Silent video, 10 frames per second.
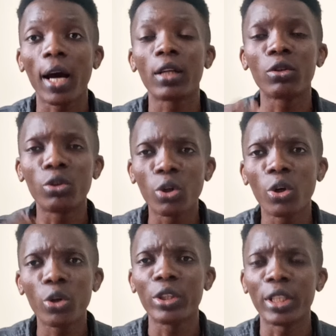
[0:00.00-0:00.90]
And
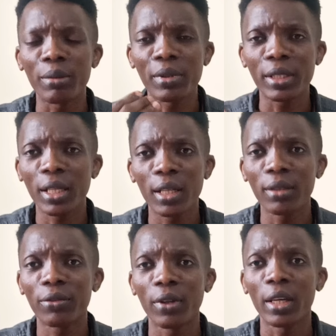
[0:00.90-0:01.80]
God
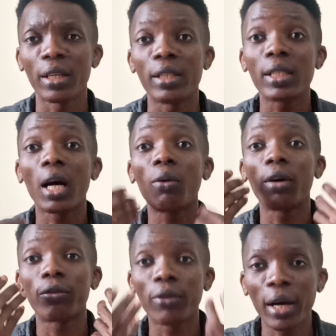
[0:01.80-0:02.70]
Himself is
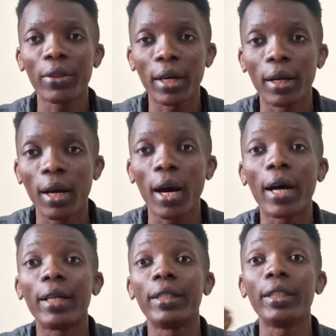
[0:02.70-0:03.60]
our Father,
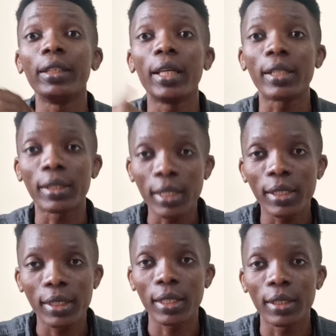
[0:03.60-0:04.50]
and He
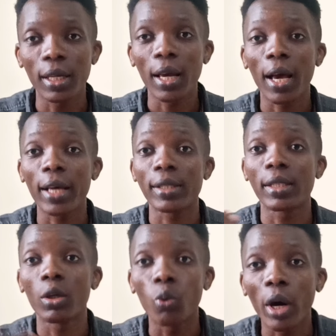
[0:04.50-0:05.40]
existed as
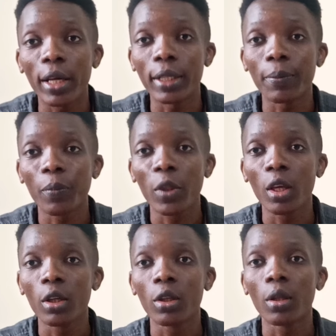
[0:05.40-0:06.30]
the
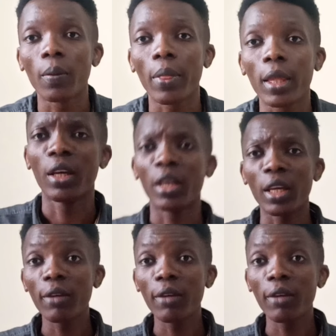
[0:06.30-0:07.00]
Word.